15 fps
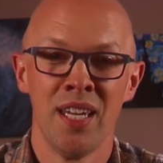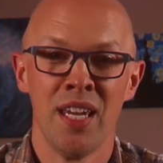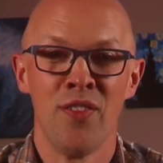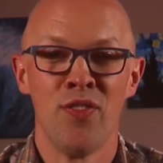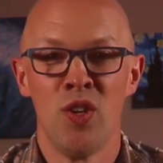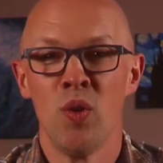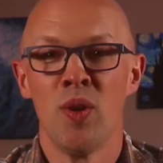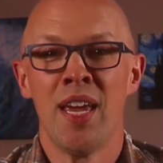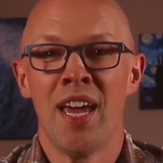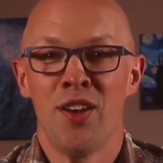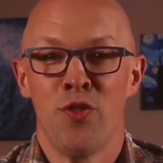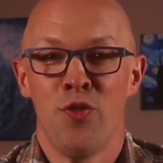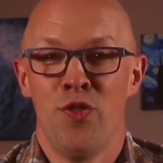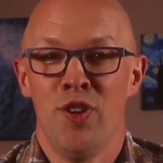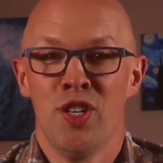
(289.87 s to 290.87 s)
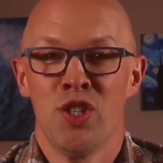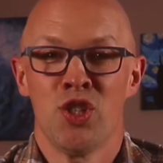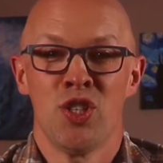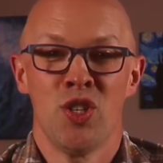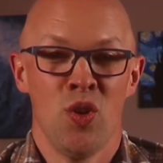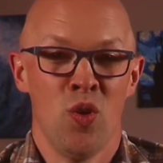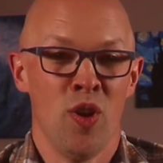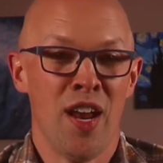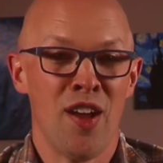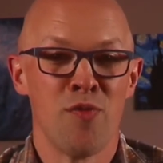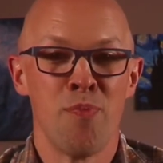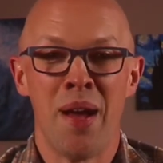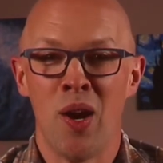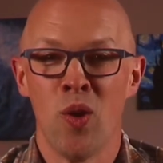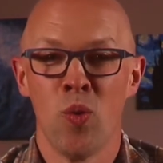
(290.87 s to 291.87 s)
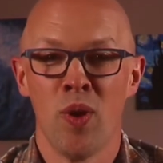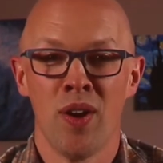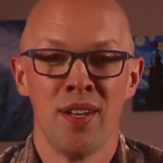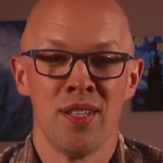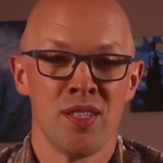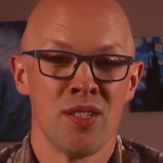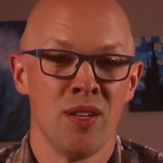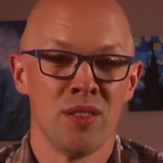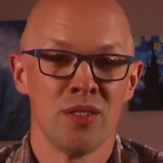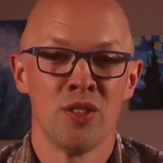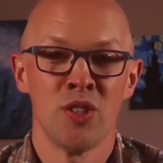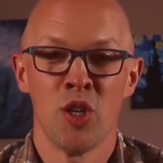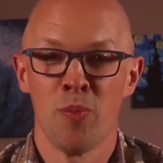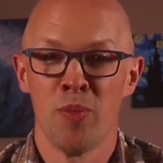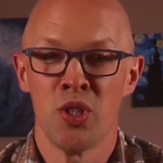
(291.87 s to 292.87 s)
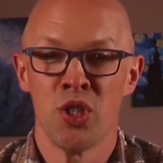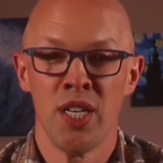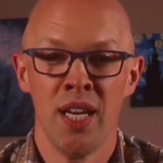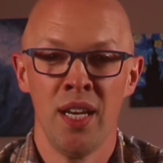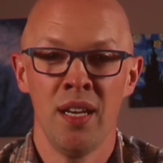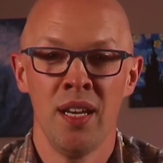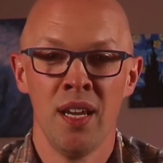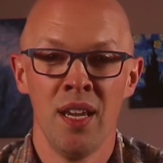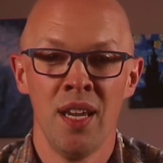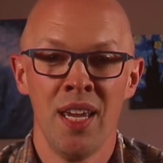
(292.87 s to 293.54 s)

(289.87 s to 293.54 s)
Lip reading: If you get phished or have malware installed on your machine,